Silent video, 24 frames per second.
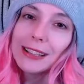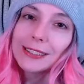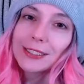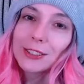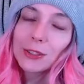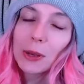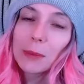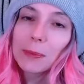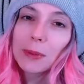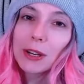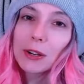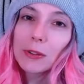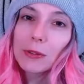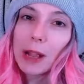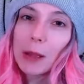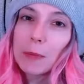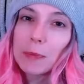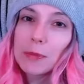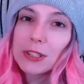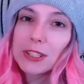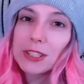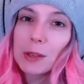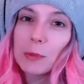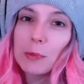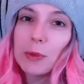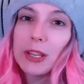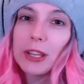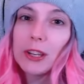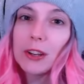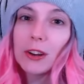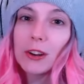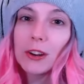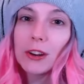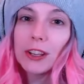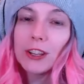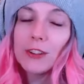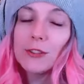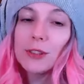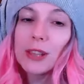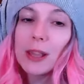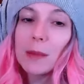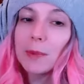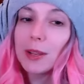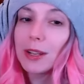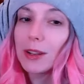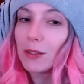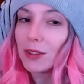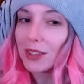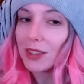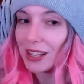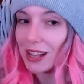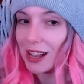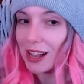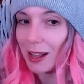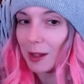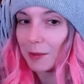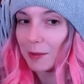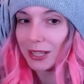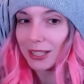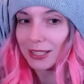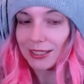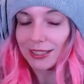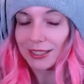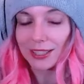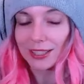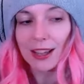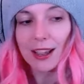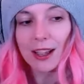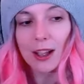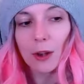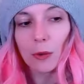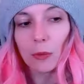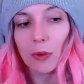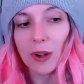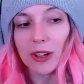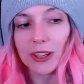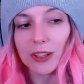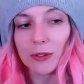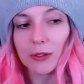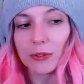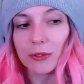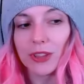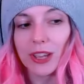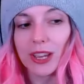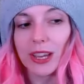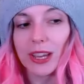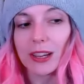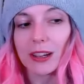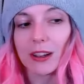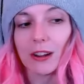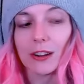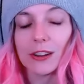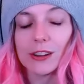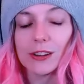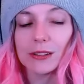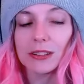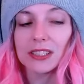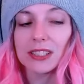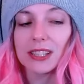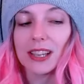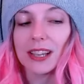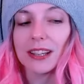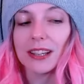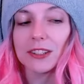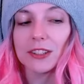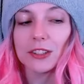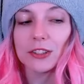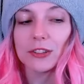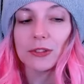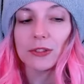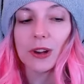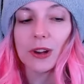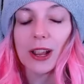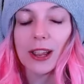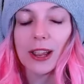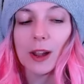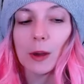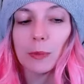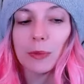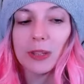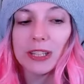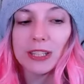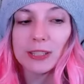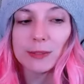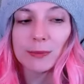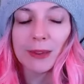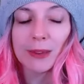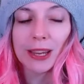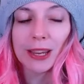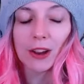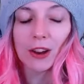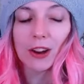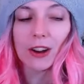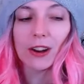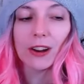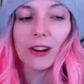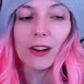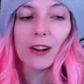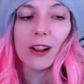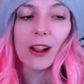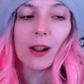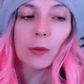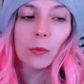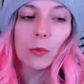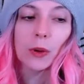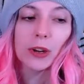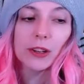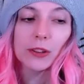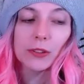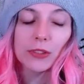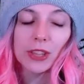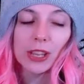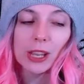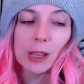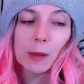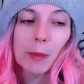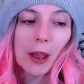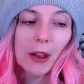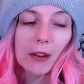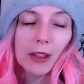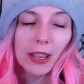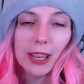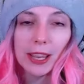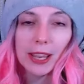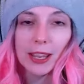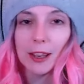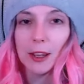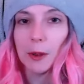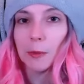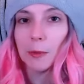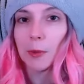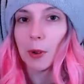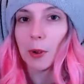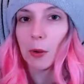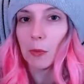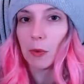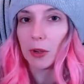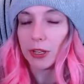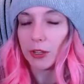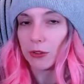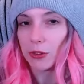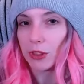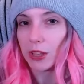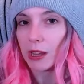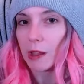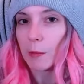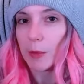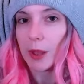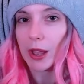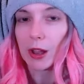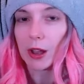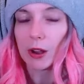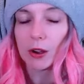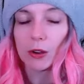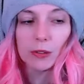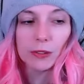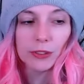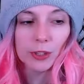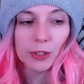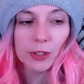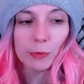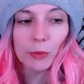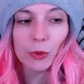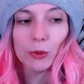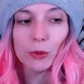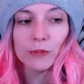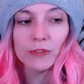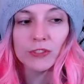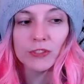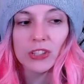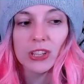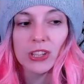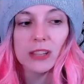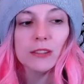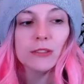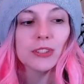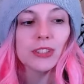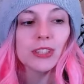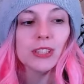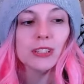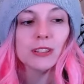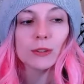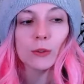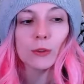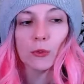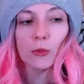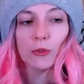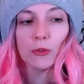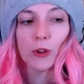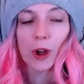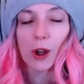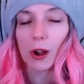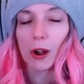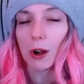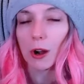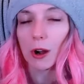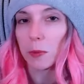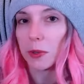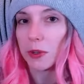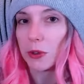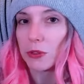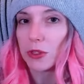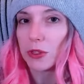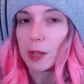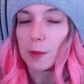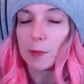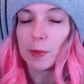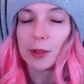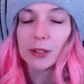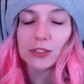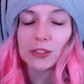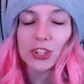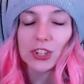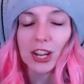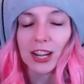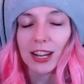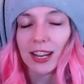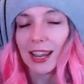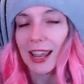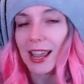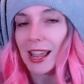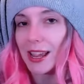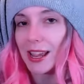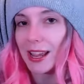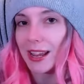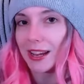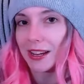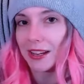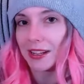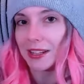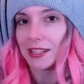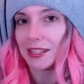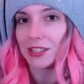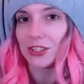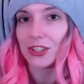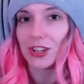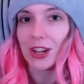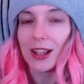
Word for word: So I'm gonna wrap this up here. You let me know in the comments what you think. Are you excited to try out Peacemaker? What do you think about him? What do you think about the moves that you see so far? What do you think about Janet Cage?